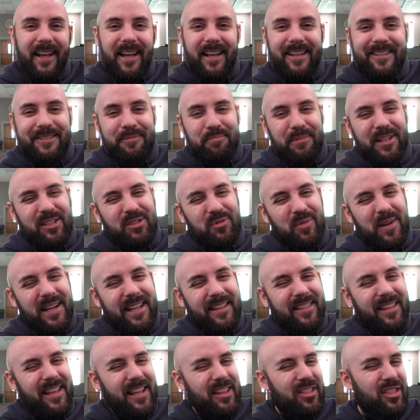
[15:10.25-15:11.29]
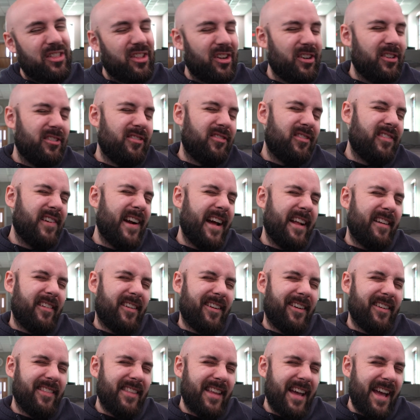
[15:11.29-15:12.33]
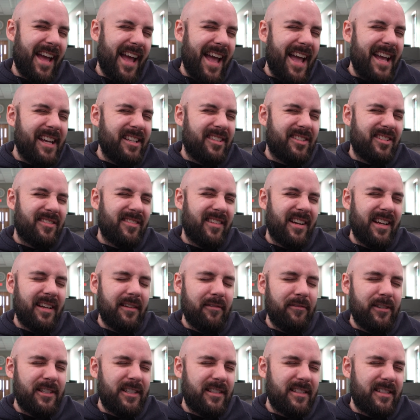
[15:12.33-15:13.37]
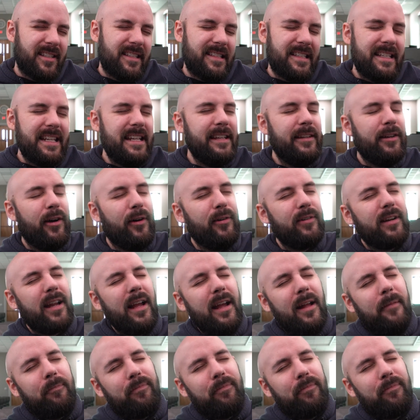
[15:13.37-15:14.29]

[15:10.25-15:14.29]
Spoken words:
it's between the 3rd fret on the A string, which is a C note,